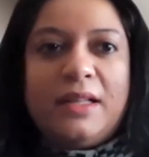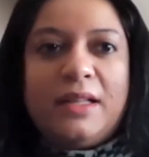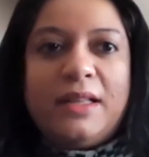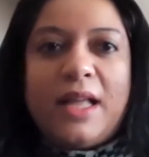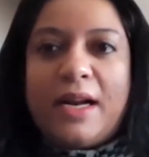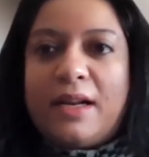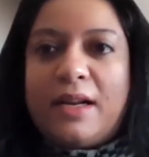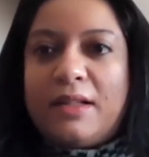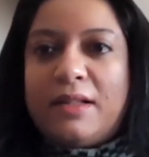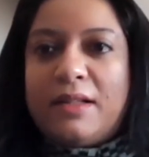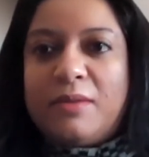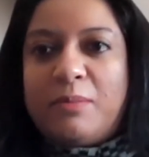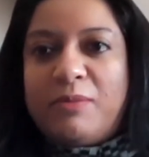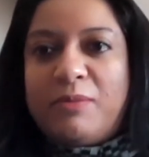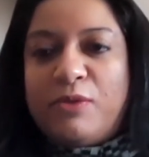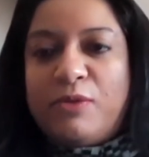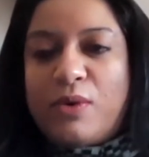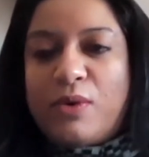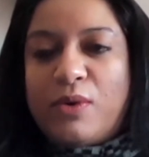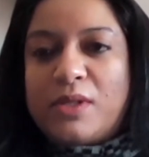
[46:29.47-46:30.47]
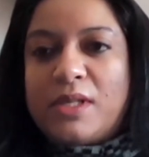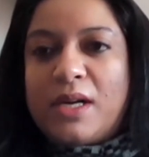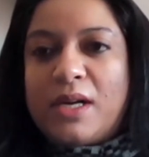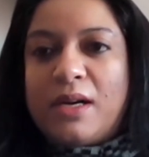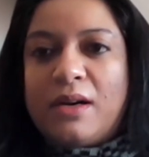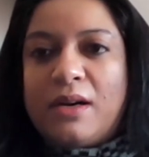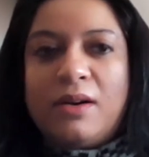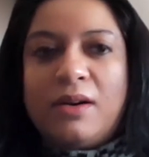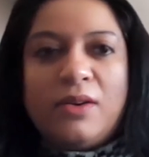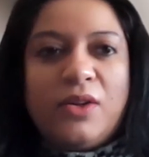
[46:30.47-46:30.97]
that other folks
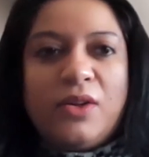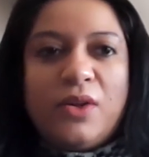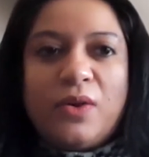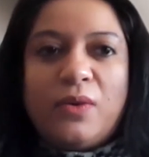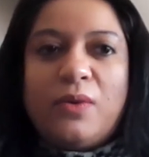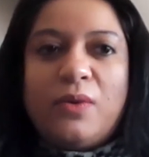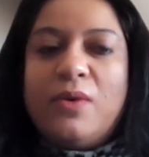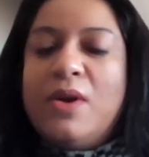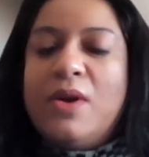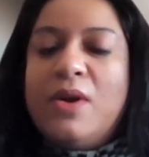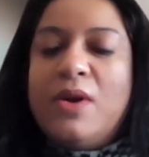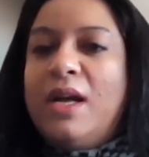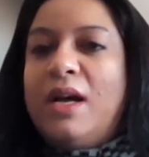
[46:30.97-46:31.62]
are you know